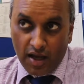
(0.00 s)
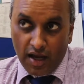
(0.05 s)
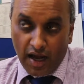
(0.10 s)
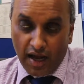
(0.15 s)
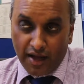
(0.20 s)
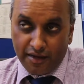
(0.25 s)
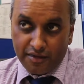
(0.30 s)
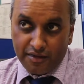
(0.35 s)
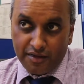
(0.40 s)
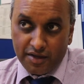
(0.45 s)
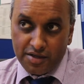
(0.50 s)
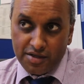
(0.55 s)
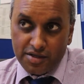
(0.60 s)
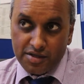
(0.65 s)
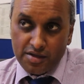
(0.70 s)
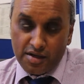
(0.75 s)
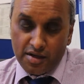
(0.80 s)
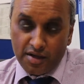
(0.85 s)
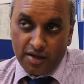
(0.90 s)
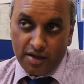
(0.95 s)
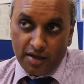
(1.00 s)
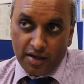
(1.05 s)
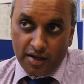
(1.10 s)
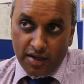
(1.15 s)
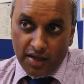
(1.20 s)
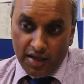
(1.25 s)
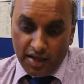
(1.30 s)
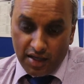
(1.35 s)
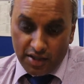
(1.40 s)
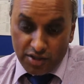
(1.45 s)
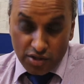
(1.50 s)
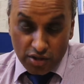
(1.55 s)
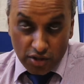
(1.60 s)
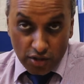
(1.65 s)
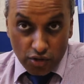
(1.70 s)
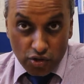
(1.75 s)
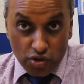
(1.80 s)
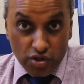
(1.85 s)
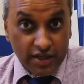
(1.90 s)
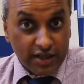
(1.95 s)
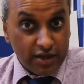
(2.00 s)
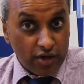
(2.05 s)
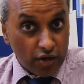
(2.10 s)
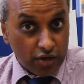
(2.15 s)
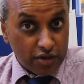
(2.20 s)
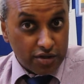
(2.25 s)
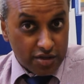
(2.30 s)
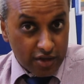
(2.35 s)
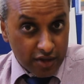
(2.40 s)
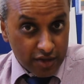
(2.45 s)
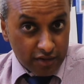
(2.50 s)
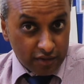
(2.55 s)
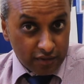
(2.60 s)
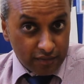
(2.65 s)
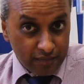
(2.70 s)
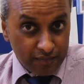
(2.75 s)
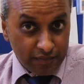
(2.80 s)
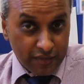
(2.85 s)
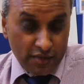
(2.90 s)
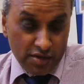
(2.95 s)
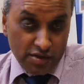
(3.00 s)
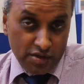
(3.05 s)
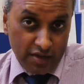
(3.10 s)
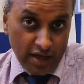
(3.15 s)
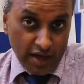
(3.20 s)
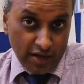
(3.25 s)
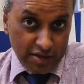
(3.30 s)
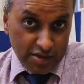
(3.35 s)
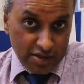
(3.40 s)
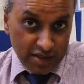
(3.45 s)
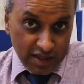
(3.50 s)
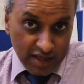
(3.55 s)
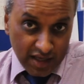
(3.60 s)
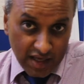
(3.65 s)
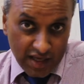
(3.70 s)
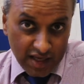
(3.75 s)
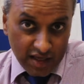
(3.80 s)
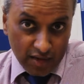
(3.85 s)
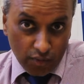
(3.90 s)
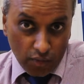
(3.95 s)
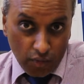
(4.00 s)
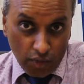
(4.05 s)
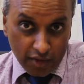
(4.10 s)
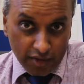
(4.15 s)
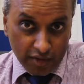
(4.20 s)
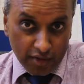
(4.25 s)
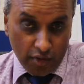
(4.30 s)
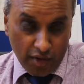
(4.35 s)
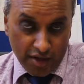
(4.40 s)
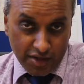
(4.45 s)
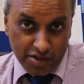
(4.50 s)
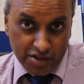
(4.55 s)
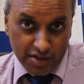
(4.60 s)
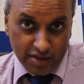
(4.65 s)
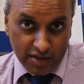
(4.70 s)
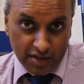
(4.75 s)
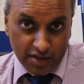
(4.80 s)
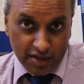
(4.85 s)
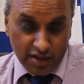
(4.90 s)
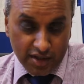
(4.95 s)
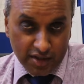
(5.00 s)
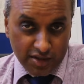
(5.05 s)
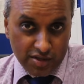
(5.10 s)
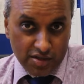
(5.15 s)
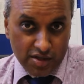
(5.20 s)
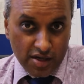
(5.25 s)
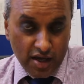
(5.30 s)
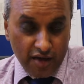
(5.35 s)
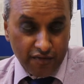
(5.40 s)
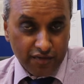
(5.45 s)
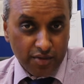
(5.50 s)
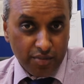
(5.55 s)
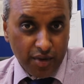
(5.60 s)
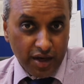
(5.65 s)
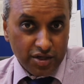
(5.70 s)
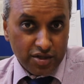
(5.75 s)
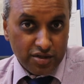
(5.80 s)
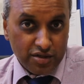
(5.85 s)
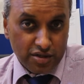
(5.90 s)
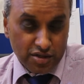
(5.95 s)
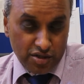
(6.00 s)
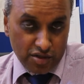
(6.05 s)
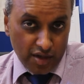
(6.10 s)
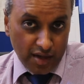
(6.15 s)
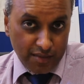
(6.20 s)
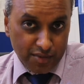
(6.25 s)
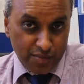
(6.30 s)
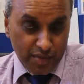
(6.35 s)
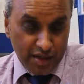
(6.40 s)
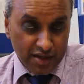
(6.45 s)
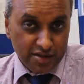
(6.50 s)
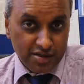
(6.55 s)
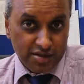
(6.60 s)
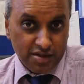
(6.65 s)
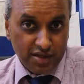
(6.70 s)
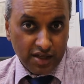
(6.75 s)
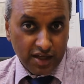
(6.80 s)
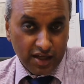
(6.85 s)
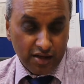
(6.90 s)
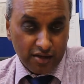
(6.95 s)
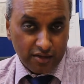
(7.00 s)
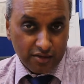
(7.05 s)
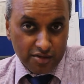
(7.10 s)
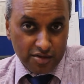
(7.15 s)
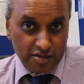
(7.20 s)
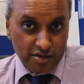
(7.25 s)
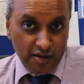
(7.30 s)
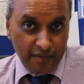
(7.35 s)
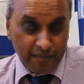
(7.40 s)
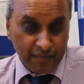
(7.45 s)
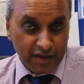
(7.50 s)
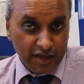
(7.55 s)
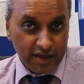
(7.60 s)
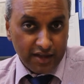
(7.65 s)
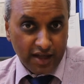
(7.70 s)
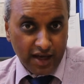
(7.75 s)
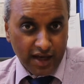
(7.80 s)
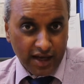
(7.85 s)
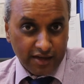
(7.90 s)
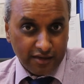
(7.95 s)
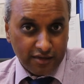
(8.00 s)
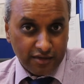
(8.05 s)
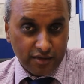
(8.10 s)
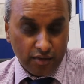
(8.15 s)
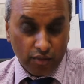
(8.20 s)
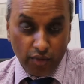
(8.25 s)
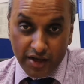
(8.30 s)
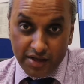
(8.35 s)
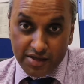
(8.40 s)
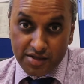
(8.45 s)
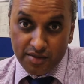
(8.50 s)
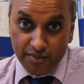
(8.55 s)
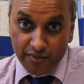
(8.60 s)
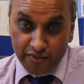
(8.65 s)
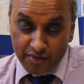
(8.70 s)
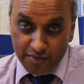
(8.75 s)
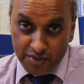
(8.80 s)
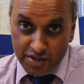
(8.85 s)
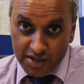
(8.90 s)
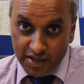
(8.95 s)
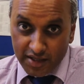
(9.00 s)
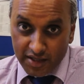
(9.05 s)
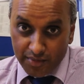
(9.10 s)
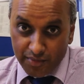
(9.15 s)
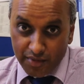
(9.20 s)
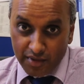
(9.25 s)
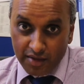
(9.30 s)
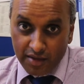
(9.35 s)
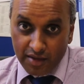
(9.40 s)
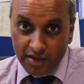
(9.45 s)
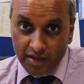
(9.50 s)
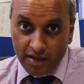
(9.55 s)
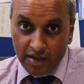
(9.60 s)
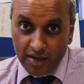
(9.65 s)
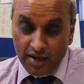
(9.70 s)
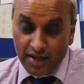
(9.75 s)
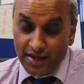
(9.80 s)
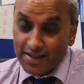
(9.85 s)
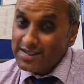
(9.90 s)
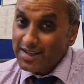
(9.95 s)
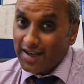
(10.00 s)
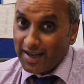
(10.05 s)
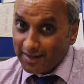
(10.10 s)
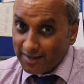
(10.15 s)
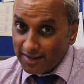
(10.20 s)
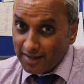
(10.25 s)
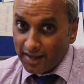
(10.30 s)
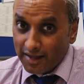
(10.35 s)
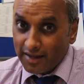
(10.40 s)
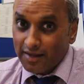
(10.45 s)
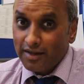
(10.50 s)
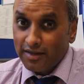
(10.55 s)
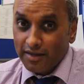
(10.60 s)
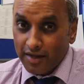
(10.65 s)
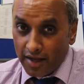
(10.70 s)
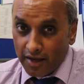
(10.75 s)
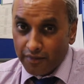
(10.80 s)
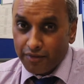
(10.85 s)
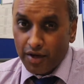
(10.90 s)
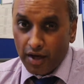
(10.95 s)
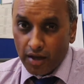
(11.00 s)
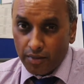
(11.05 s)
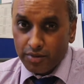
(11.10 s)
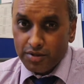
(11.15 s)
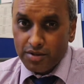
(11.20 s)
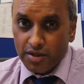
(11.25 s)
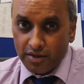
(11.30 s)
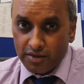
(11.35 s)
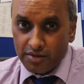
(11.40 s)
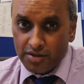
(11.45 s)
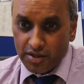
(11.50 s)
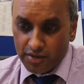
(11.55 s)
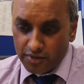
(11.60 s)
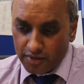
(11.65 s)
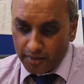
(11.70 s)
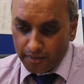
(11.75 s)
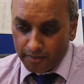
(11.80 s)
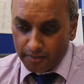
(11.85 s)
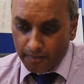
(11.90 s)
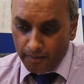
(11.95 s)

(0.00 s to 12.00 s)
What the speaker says: and this is usually nocturnal, so that is the key one question, is if the patient describes pins and needles in their hand that wakes them from sleep, it's highly likely they have carpal tunnel syndrome.